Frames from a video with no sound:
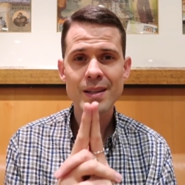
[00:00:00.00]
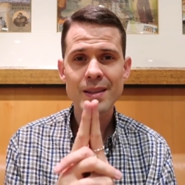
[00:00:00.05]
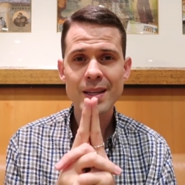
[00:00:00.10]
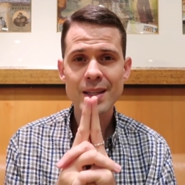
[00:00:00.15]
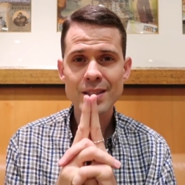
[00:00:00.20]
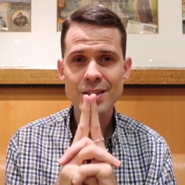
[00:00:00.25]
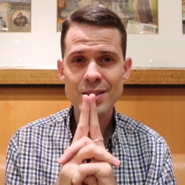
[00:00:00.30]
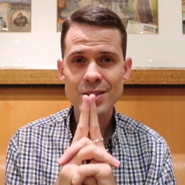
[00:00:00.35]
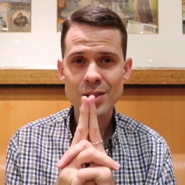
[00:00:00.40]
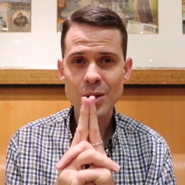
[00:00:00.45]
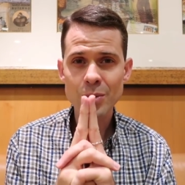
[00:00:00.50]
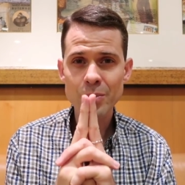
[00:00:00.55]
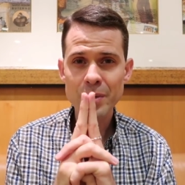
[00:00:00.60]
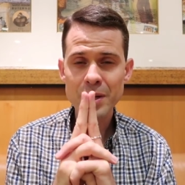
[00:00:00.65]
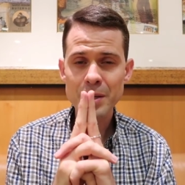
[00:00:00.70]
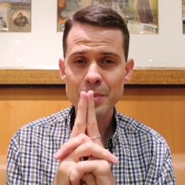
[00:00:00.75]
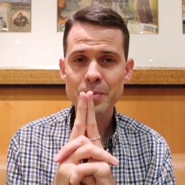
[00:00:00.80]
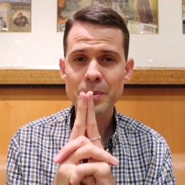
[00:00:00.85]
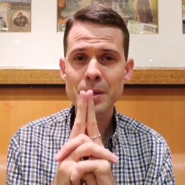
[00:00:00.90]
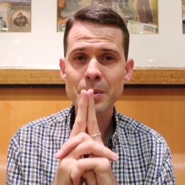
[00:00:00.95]
that so
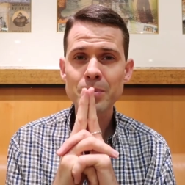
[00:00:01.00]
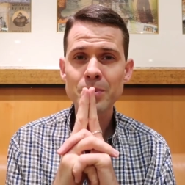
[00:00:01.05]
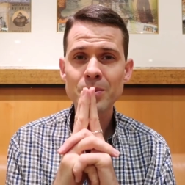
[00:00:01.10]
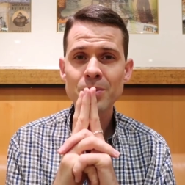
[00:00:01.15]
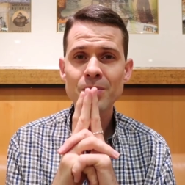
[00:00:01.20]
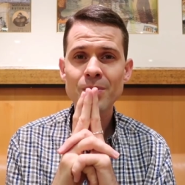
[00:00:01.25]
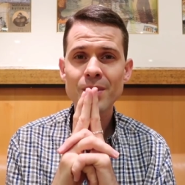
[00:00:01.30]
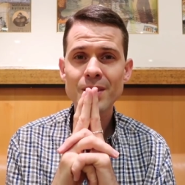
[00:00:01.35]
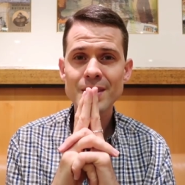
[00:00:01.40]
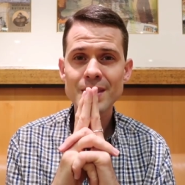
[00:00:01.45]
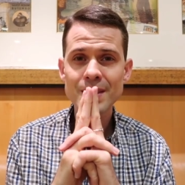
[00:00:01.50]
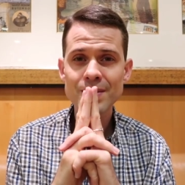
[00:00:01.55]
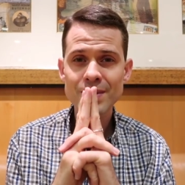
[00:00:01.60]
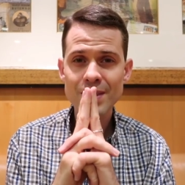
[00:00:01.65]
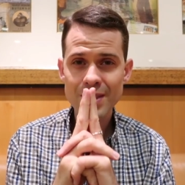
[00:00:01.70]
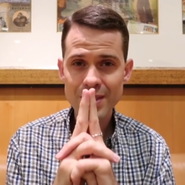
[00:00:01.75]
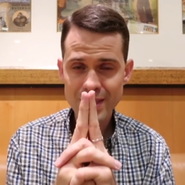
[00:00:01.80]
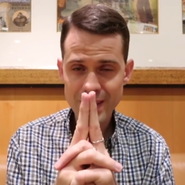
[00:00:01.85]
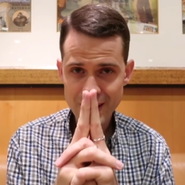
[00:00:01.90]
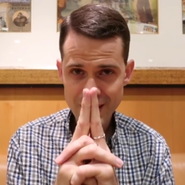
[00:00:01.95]
many people seem
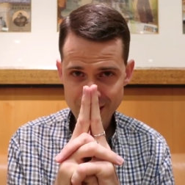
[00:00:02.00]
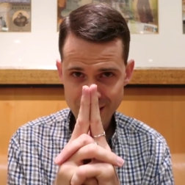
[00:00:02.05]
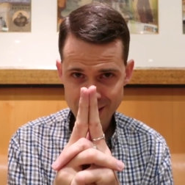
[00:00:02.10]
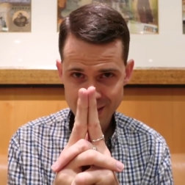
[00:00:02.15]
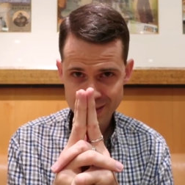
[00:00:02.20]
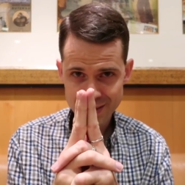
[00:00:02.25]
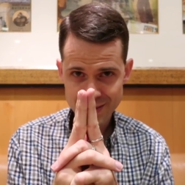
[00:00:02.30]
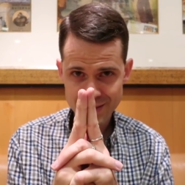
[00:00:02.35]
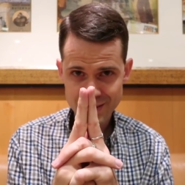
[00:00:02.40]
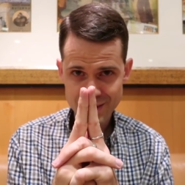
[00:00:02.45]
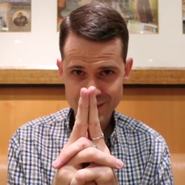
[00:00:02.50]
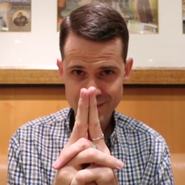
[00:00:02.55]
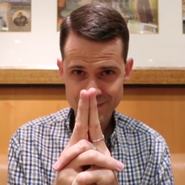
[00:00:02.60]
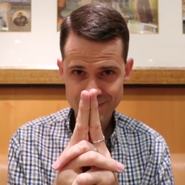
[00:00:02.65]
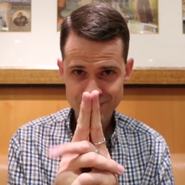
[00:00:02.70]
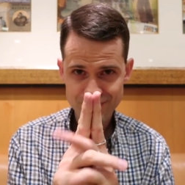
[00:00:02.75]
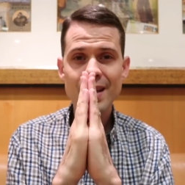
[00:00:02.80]
to think it is.